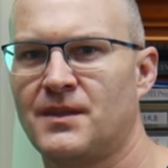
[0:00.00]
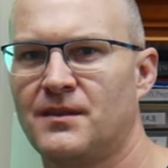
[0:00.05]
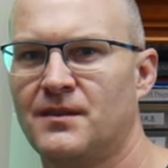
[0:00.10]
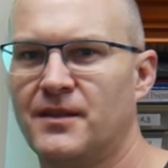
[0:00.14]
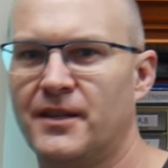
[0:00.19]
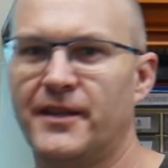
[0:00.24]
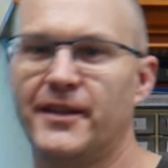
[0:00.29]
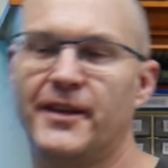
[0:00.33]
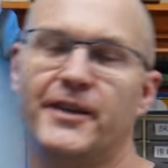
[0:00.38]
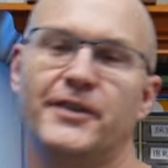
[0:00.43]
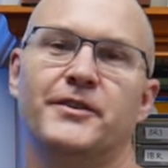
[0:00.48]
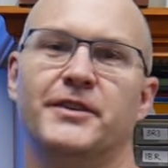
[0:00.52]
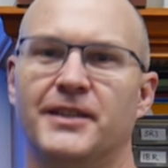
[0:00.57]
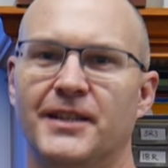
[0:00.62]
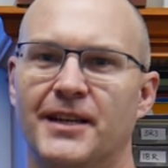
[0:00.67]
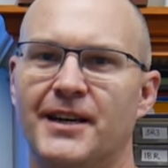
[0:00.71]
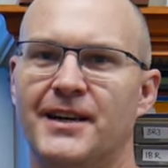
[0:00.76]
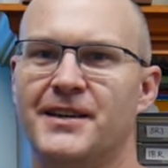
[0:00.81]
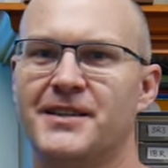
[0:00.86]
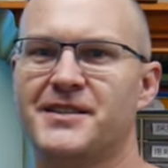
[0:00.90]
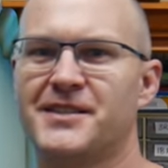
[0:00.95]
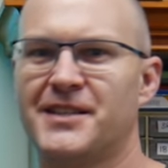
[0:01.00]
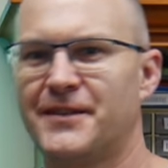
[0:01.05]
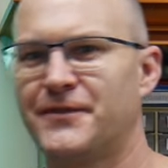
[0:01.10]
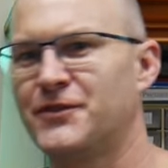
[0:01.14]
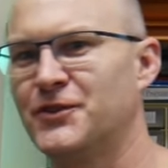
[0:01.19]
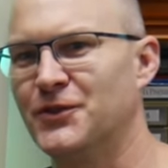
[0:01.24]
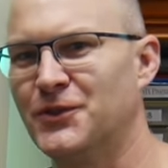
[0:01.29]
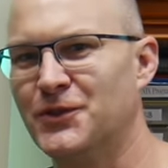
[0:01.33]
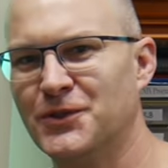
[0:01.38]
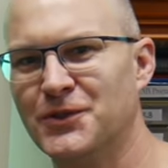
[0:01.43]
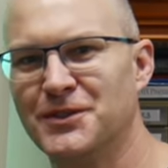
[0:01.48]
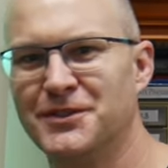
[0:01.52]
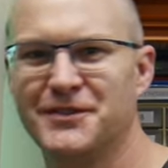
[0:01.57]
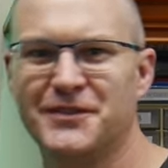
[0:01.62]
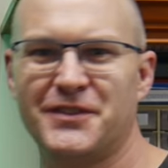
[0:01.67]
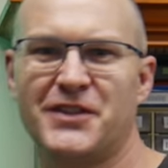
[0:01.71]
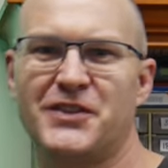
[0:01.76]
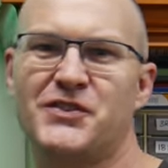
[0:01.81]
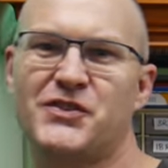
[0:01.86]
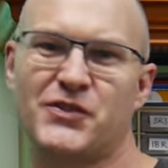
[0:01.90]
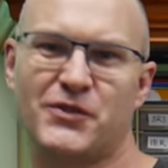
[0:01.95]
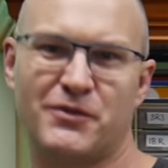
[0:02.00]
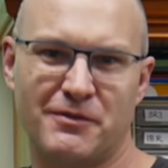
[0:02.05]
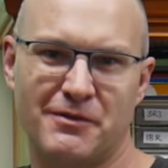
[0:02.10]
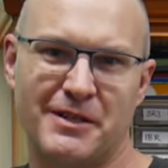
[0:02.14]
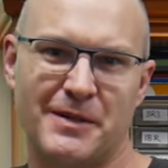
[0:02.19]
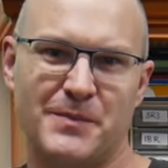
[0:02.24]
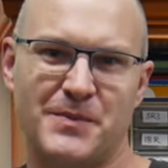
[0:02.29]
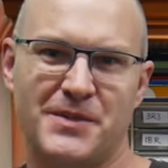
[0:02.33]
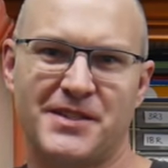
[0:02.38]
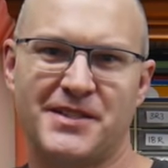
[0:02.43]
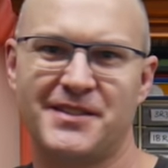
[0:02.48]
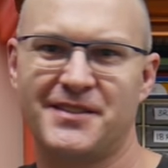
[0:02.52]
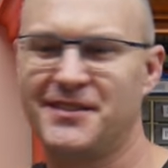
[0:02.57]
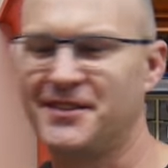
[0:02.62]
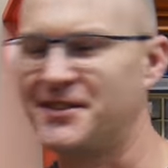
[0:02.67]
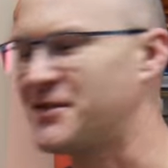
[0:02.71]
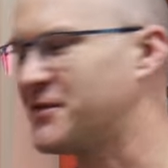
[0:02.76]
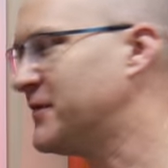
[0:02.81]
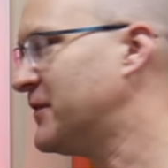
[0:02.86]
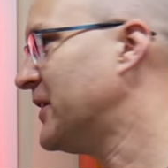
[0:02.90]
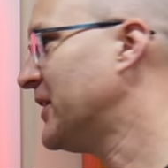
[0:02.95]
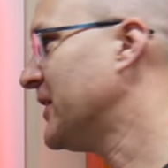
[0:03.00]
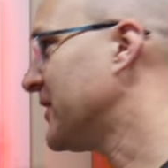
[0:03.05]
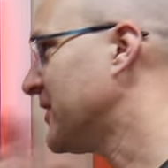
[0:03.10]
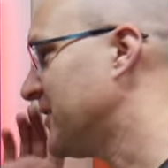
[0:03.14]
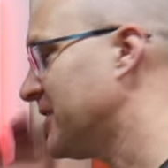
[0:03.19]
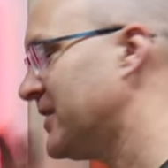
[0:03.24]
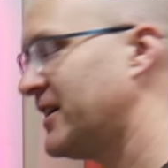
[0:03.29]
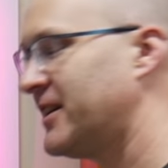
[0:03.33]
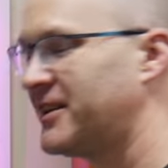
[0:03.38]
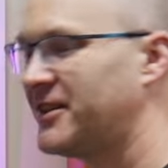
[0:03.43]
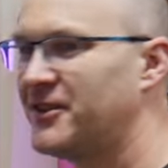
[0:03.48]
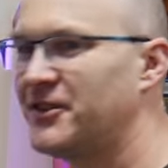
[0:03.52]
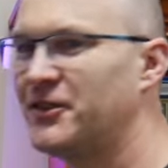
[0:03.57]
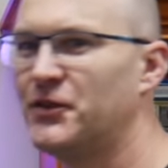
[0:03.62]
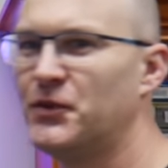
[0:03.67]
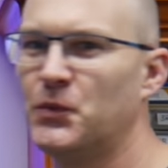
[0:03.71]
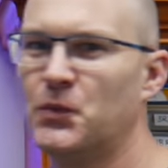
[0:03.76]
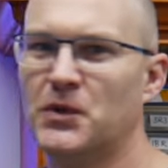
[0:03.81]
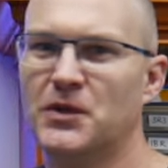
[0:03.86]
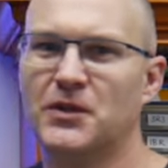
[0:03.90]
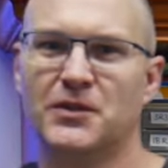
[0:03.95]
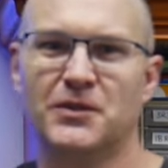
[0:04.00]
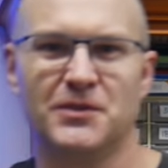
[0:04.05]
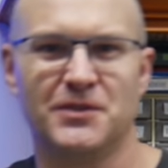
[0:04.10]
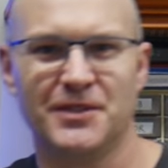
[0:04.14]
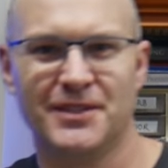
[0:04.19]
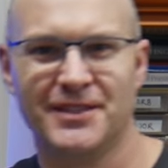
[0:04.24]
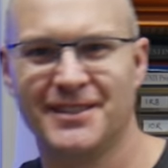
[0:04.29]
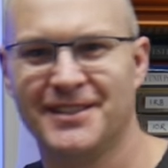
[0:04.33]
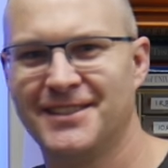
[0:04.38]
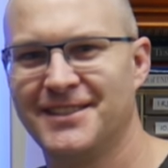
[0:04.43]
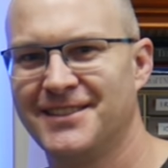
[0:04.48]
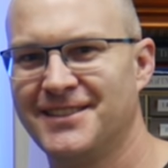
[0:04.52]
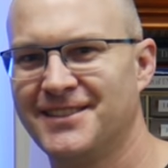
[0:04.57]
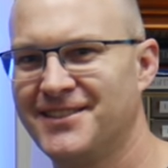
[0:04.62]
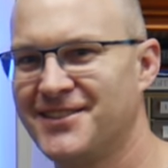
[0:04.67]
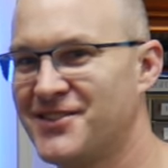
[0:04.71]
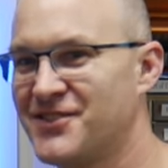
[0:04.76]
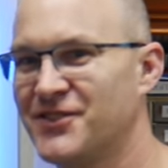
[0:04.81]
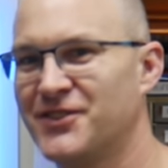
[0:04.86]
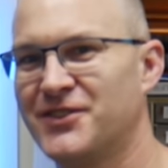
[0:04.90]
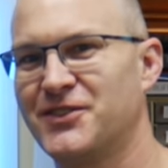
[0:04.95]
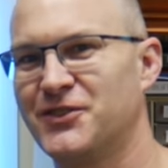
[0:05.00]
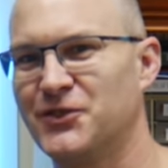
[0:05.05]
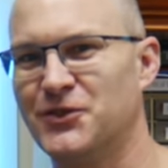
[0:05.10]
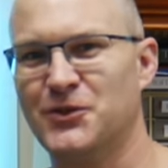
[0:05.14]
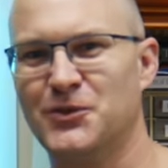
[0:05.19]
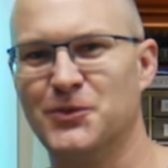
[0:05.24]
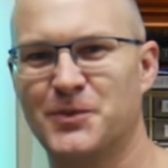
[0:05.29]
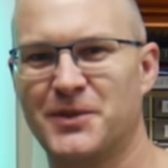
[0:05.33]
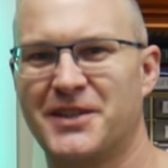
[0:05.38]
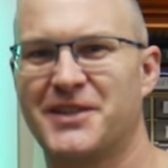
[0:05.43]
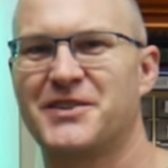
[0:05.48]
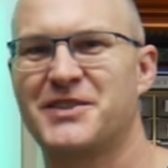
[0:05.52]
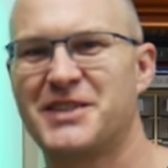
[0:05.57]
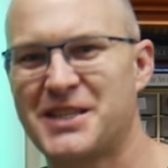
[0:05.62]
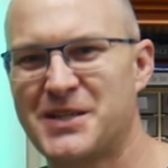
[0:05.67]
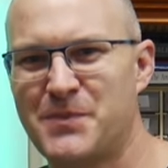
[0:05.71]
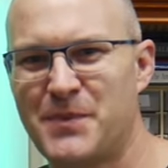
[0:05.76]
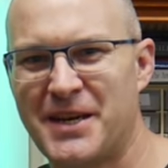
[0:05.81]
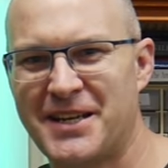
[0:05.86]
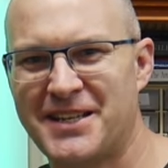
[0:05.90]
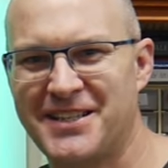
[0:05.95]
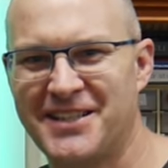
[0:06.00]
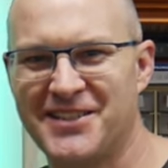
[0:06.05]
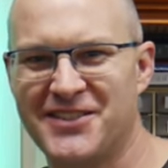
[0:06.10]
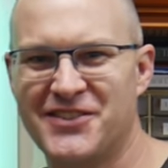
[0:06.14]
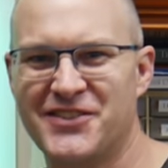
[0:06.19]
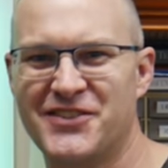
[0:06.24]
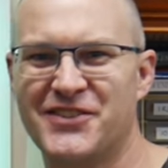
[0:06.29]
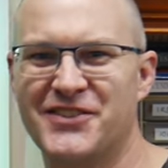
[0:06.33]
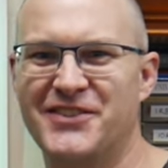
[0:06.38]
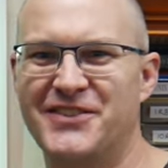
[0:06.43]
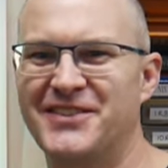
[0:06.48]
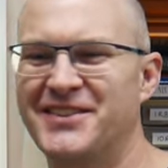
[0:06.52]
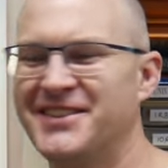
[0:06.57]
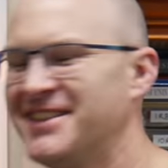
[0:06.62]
And now at last, after all of those screw-ups, it's finally hanging on the wall. It's not at all what I was expecting to do.